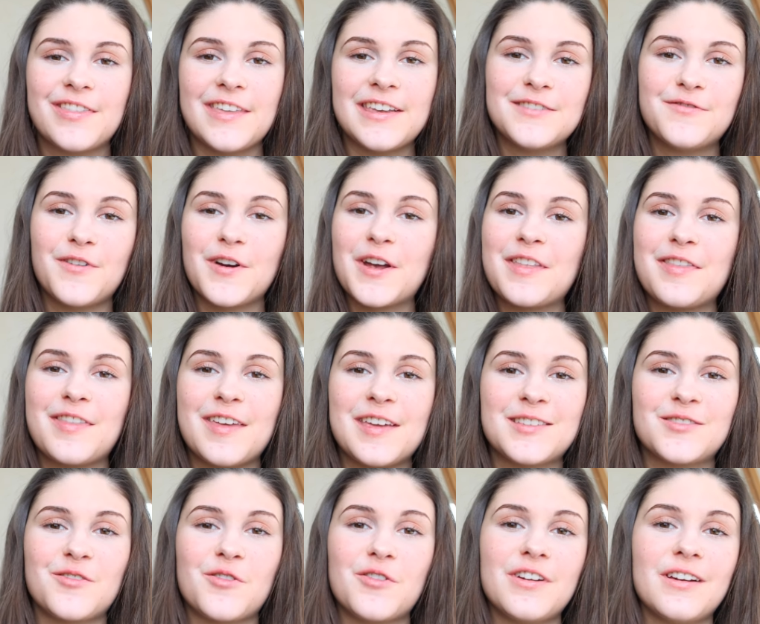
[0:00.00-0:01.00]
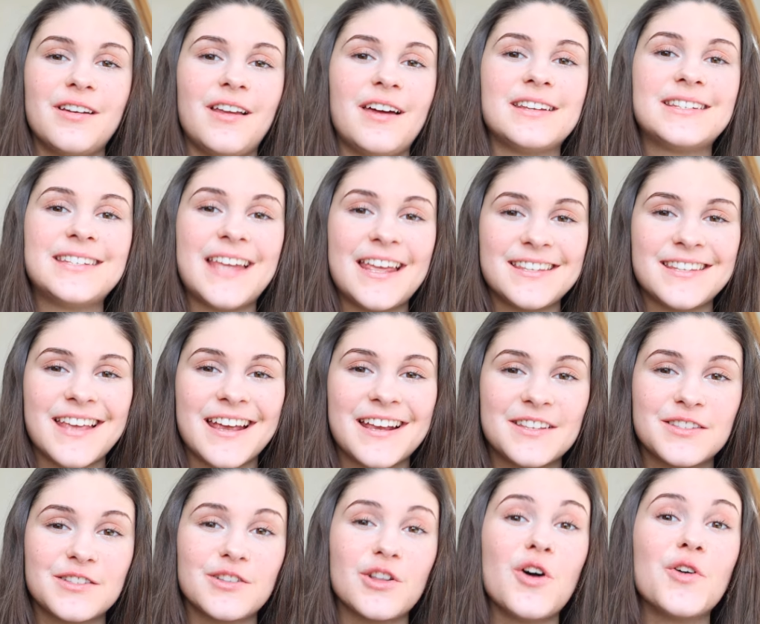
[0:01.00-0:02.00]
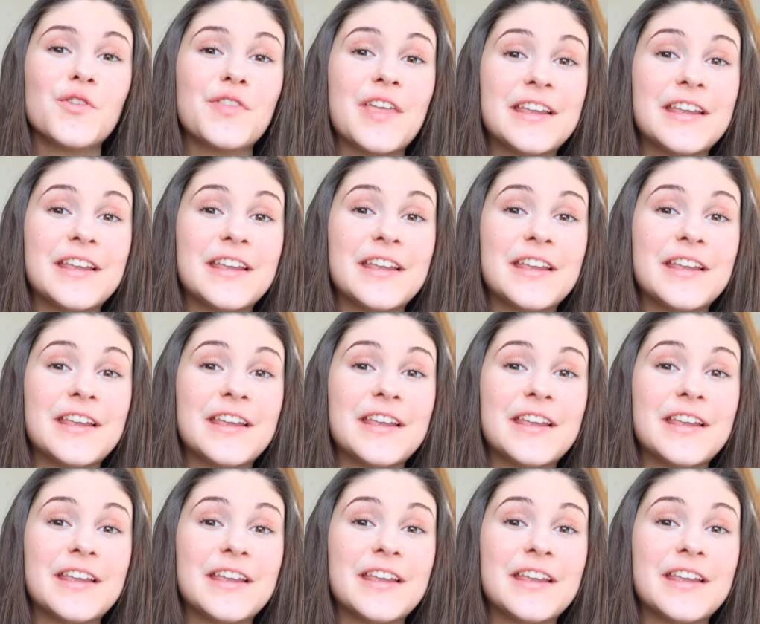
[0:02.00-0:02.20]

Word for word: these fucking things are only like 10 seconds long,